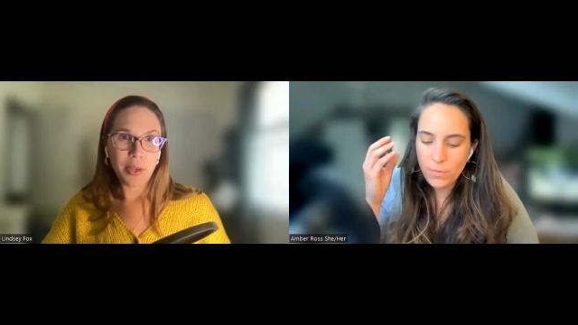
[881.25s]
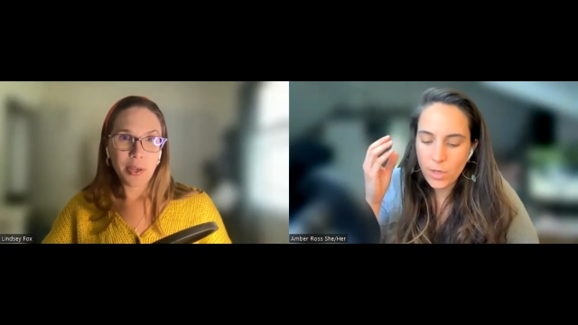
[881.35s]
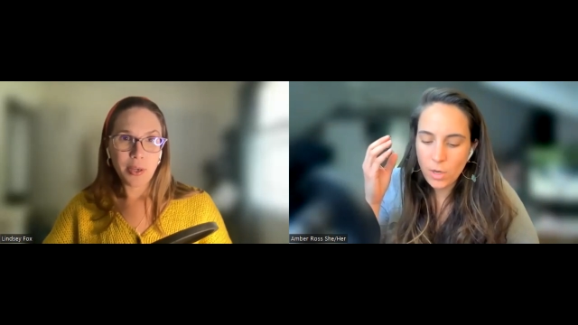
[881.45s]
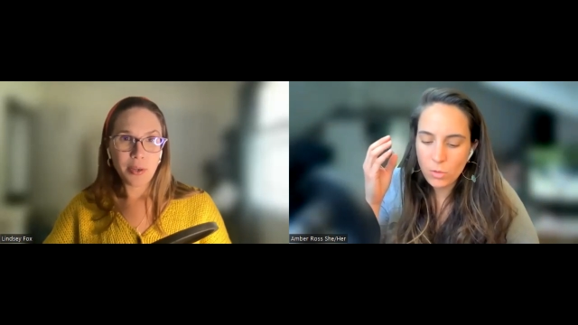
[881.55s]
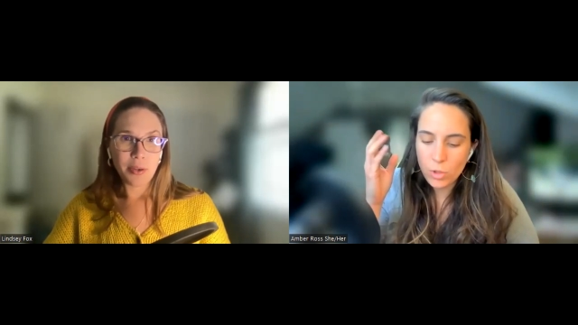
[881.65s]

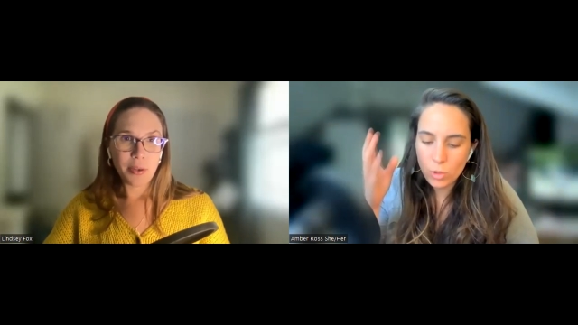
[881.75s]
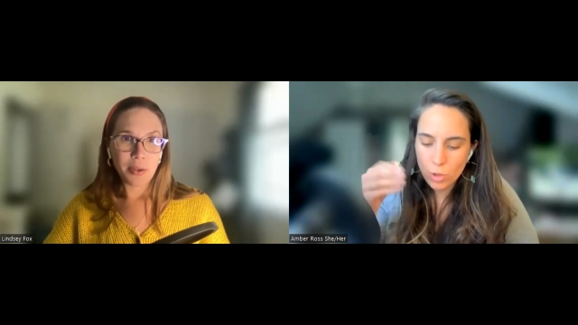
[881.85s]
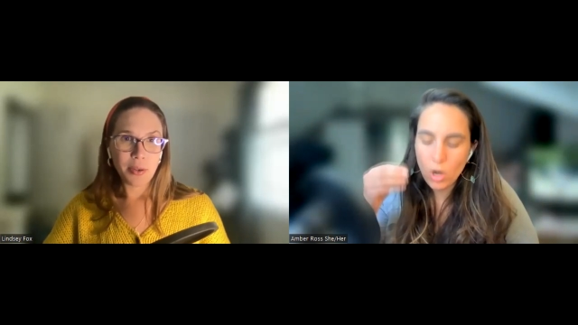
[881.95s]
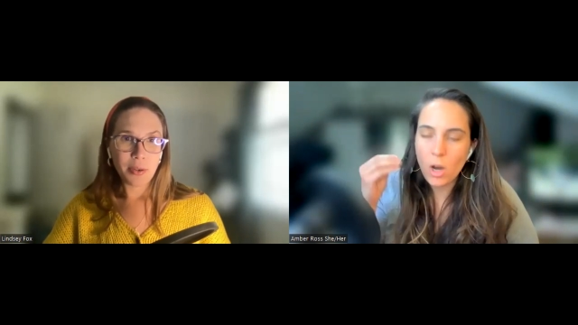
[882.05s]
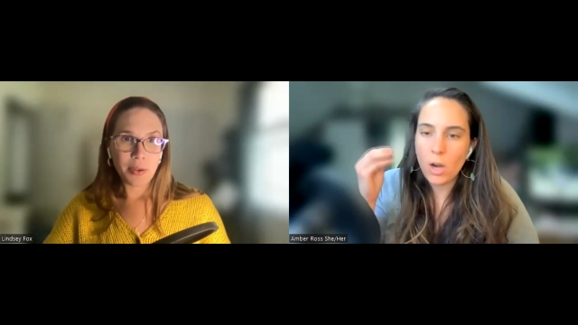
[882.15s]
Speaker 1: you know, choose
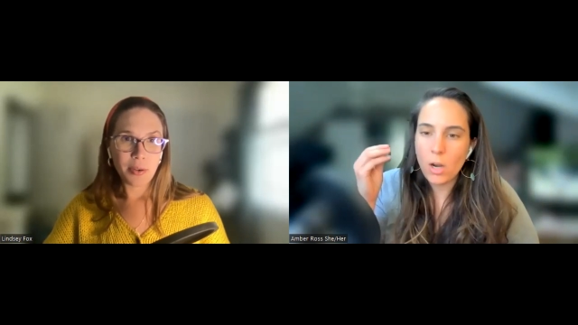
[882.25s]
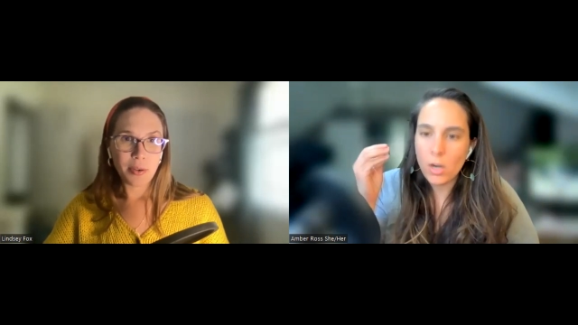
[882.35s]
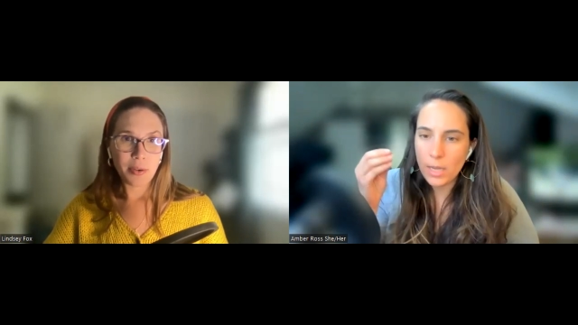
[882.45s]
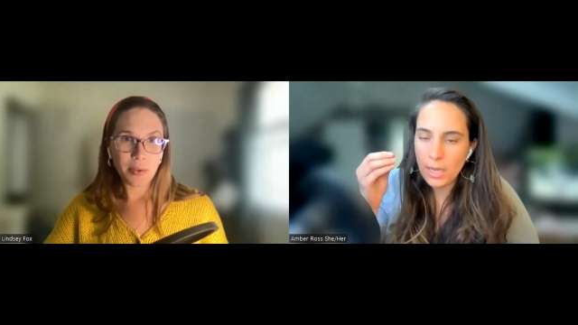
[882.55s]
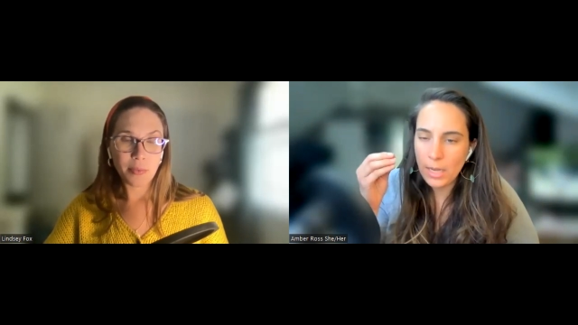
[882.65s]
your
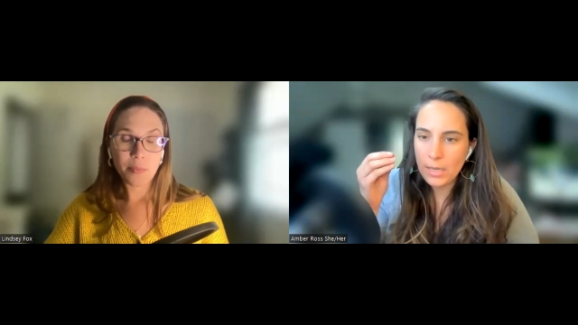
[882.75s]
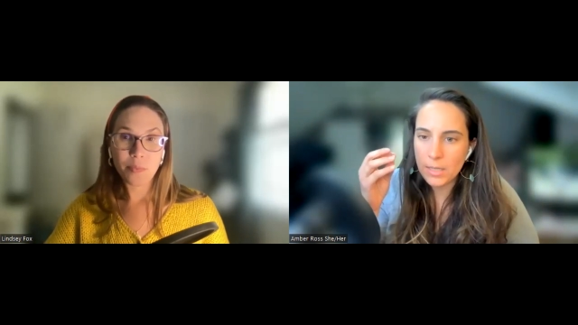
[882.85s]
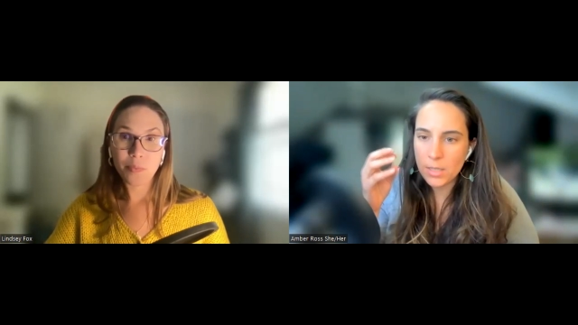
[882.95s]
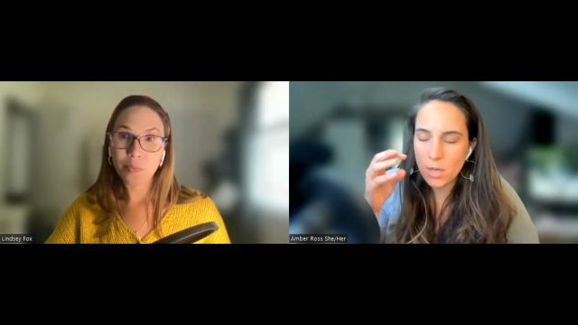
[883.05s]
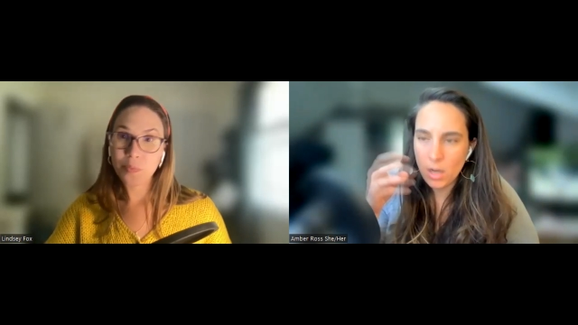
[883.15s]
hard
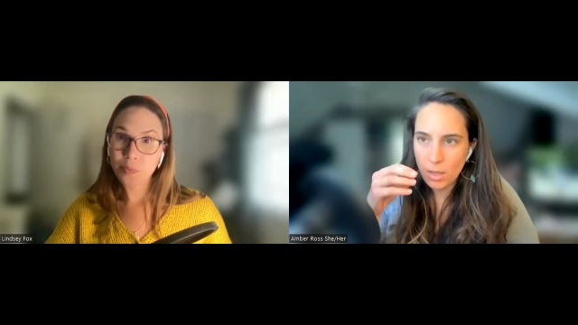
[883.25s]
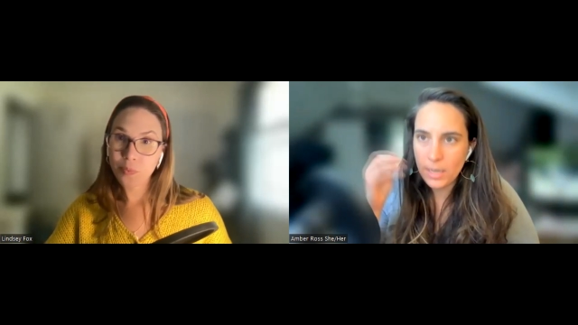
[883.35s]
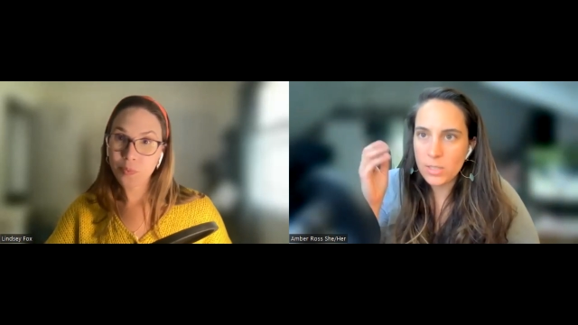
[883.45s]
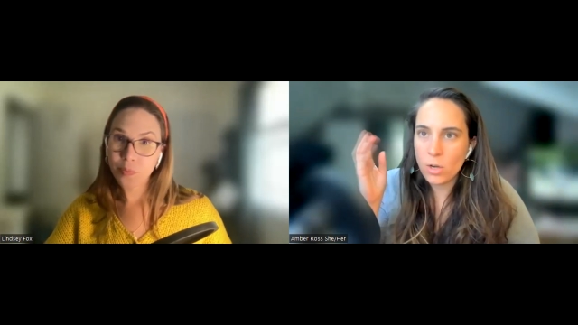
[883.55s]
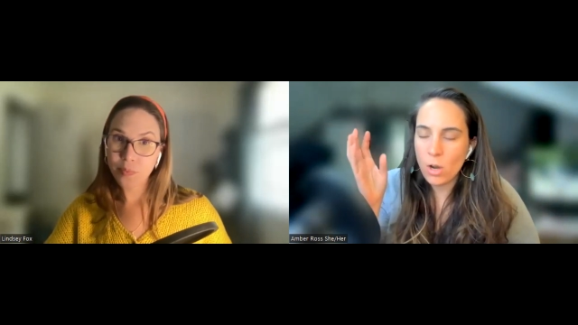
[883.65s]
and
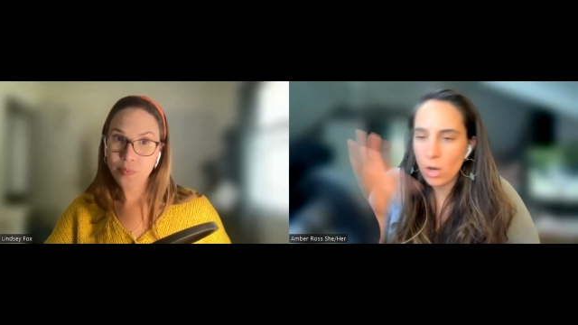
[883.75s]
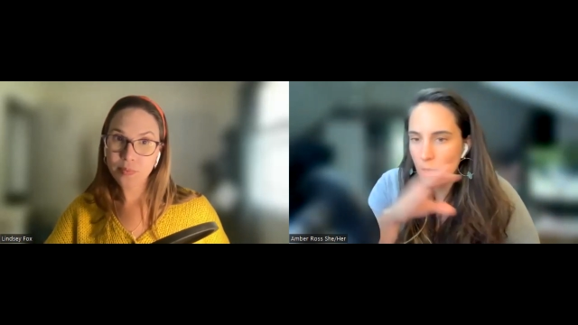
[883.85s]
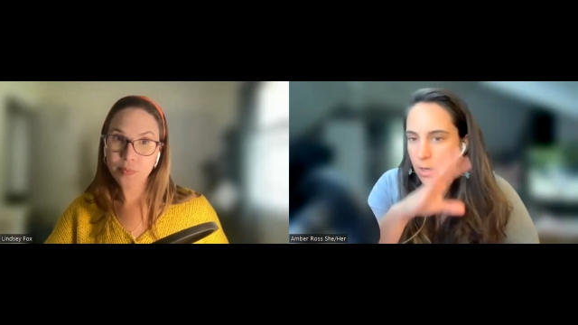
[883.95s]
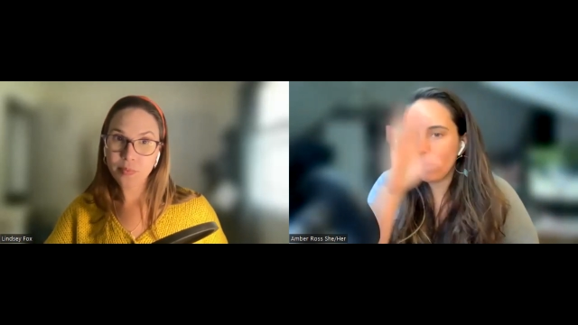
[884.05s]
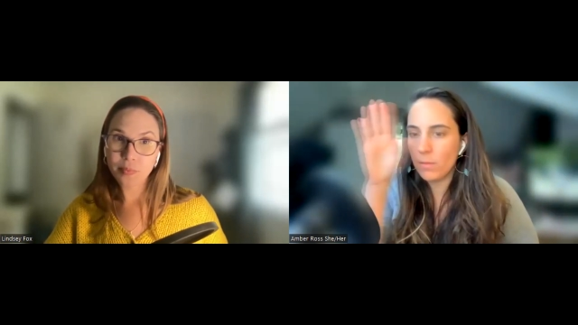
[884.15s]
holidays are
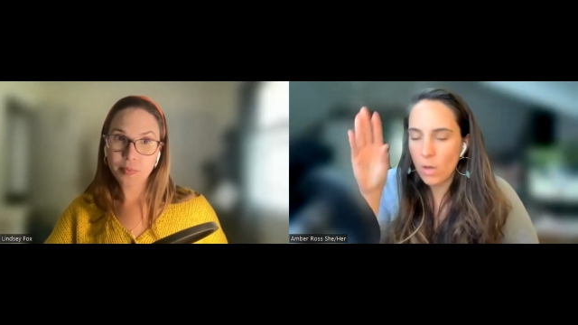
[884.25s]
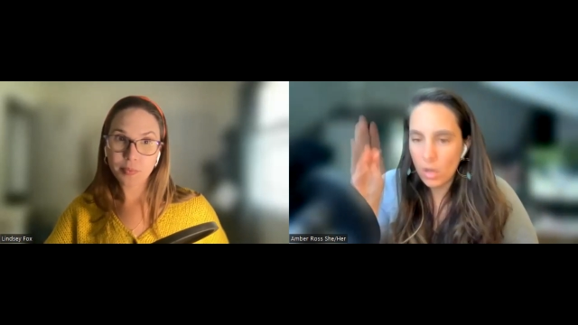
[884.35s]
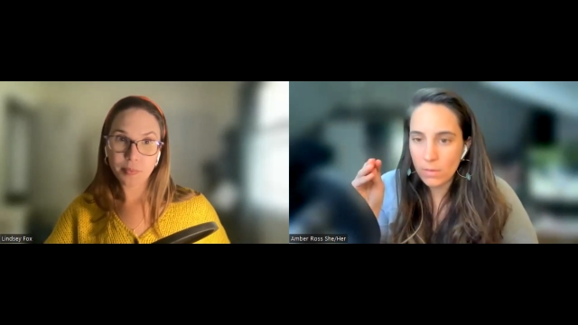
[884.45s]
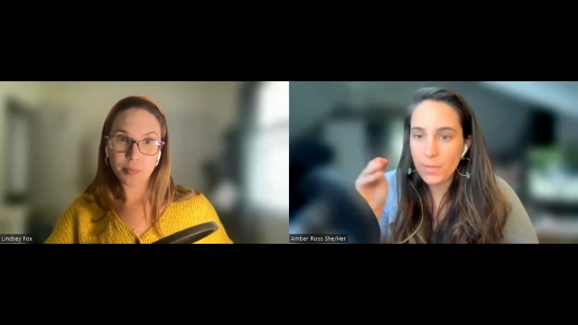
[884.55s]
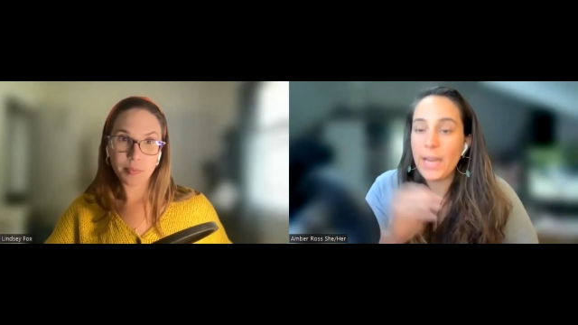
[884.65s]
hard and
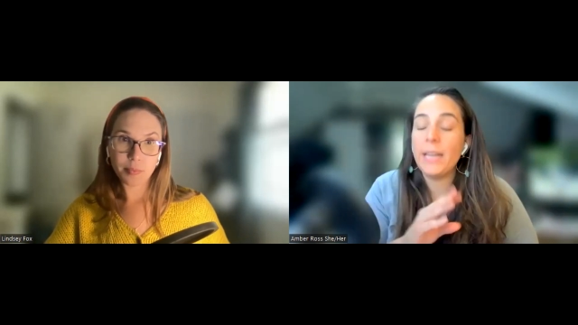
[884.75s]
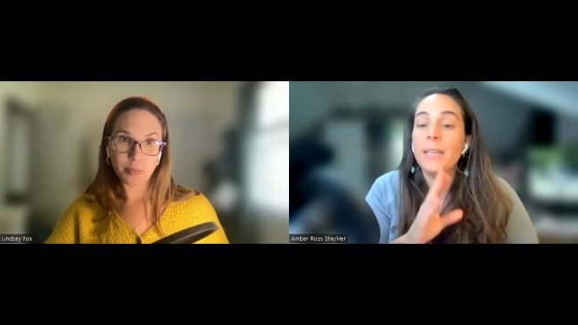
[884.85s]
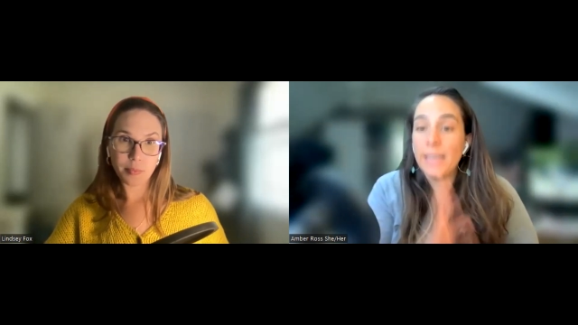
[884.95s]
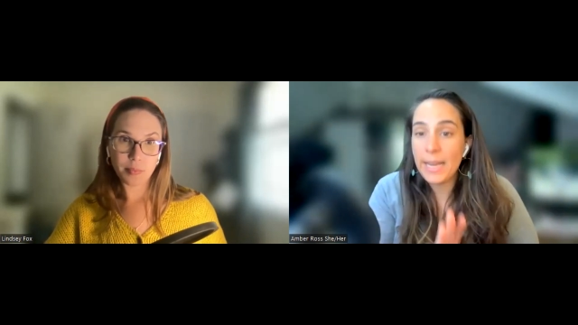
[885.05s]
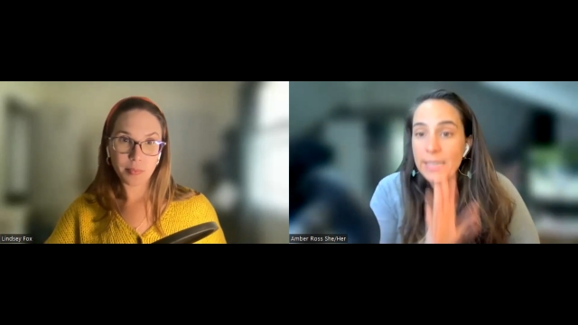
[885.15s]
all of that.
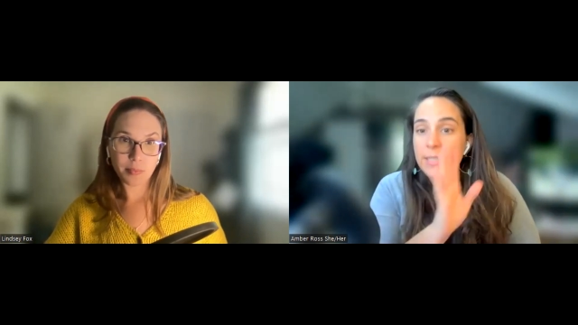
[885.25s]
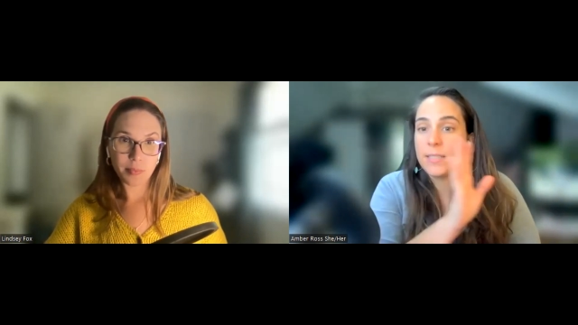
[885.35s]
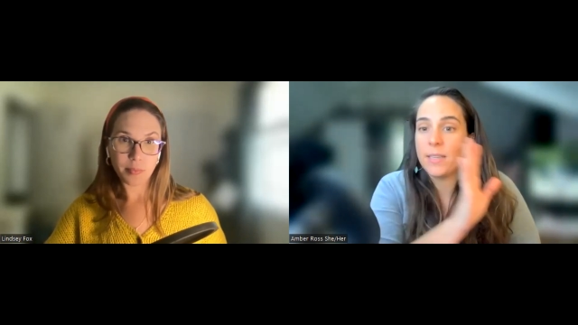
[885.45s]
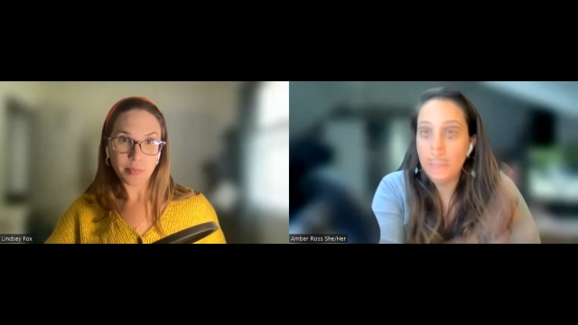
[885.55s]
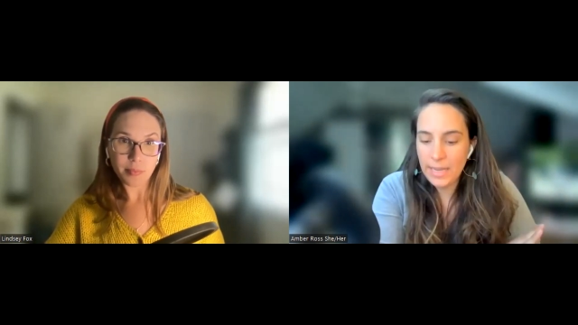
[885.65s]
Yes,
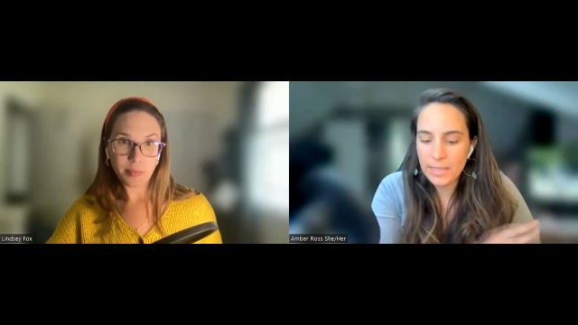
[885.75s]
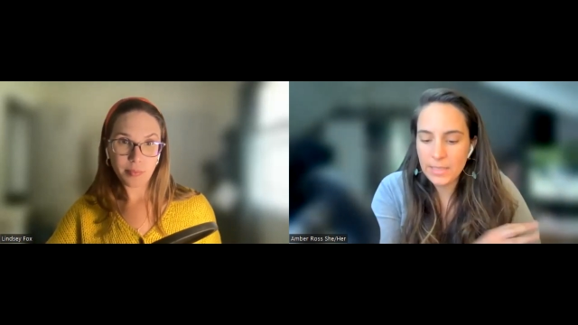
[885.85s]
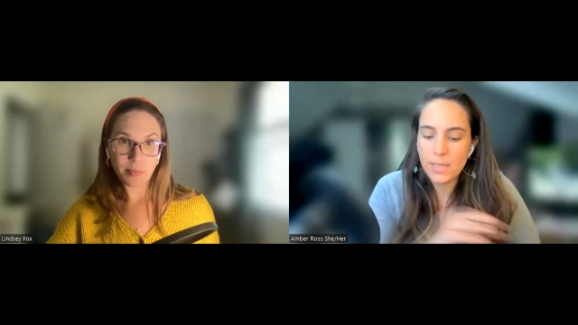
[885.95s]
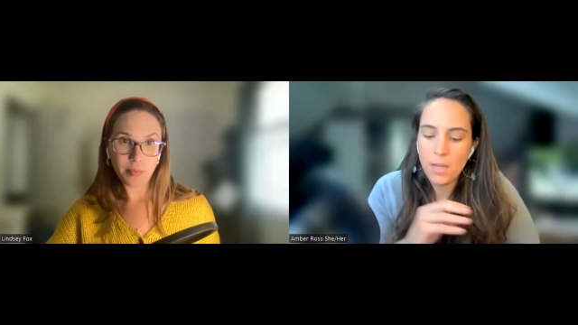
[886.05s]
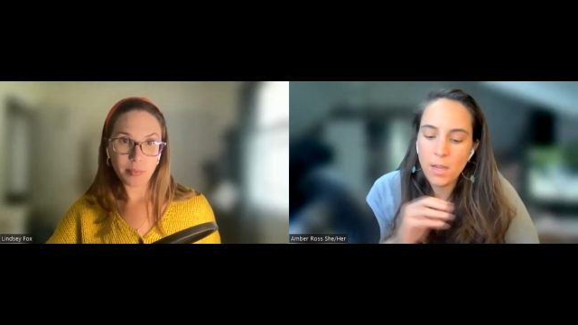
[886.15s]
and yes.